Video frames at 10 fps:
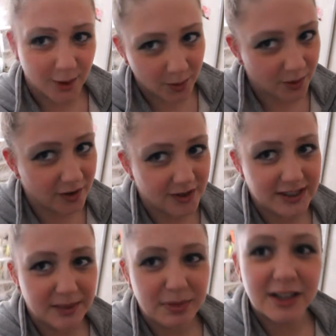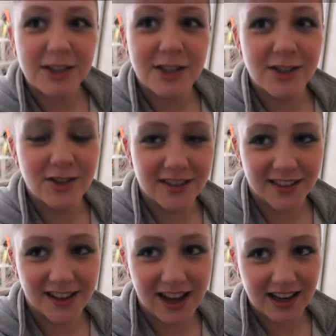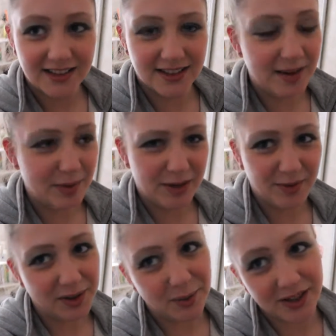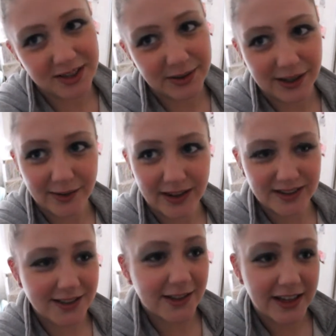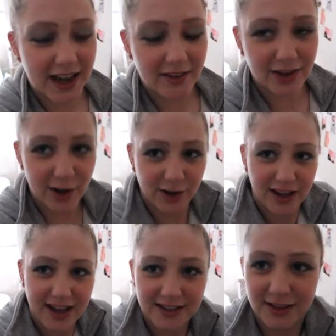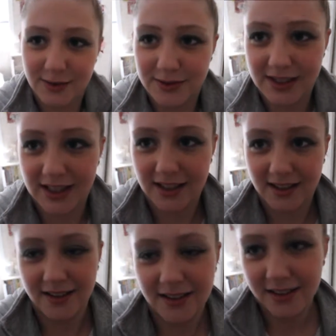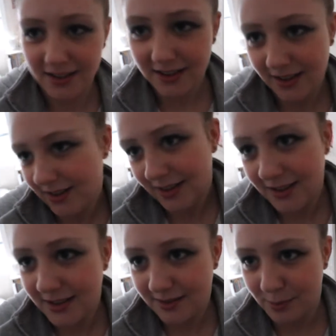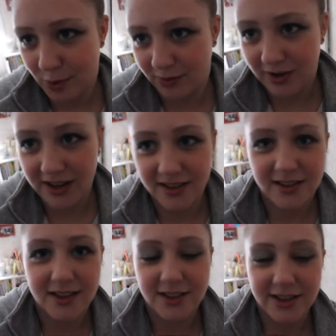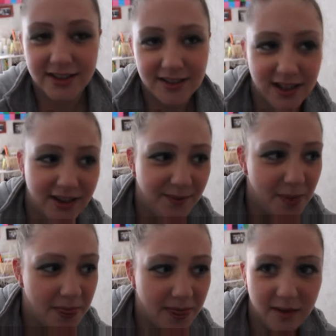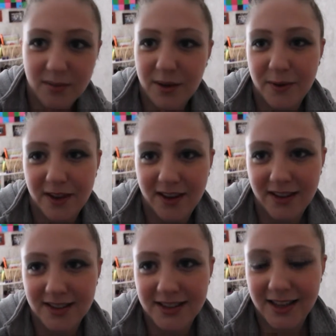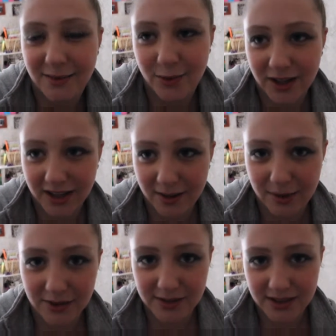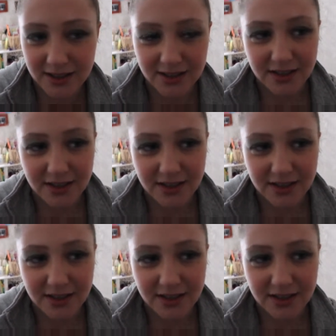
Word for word: record or take pictures during the class. Um, I didn't really want to anyways. It's only a half an hour class so it was like more fun to just uh, be with her instead of worrying about